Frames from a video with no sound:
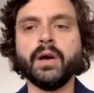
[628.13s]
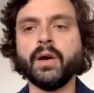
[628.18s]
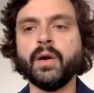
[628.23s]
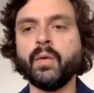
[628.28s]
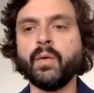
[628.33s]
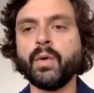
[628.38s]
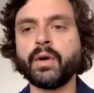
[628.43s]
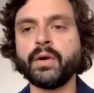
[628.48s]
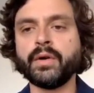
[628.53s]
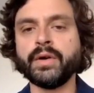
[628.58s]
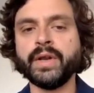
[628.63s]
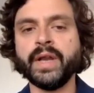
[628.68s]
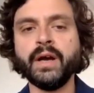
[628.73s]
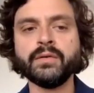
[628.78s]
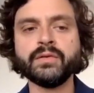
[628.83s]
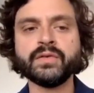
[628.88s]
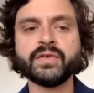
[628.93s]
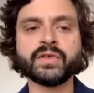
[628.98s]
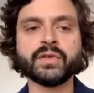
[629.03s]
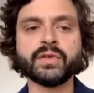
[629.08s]
were
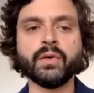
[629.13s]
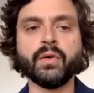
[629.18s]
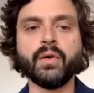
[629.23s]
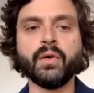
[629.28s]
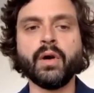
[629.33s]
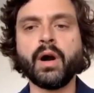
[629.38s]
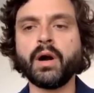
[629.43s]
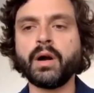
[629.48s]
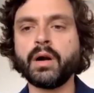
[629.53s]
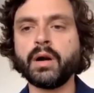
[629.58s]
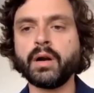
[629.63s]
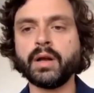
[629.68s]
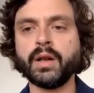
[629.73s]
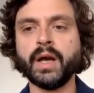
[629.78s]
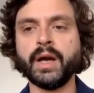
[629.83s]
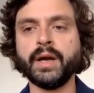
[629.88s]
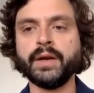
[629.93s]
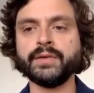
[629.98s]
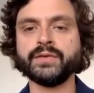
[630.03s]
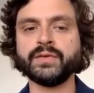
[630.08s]
announced, so our
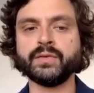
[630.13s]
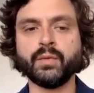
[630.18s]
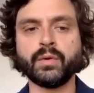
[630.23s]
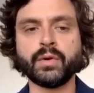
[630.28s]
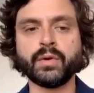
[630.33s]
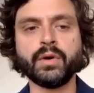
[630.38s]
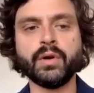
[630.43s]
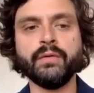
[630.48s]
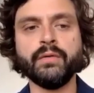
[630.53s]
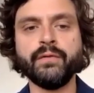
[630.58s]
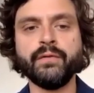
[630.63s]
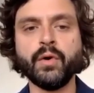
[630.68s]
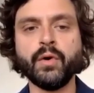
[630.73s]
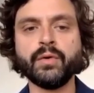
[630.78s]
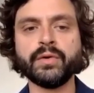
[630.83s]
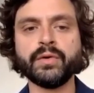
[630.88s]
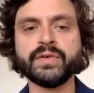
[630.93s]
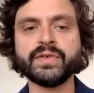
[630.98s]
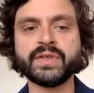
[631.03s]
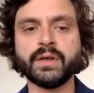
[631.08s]
clients were
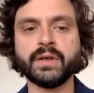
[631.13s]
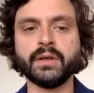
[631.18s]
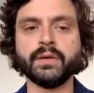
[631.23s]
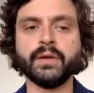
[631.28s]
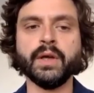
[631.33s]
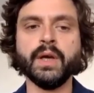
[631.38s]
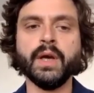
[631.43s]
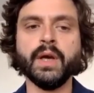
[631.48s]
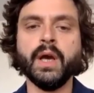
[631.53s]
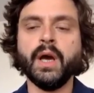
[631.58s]
focused on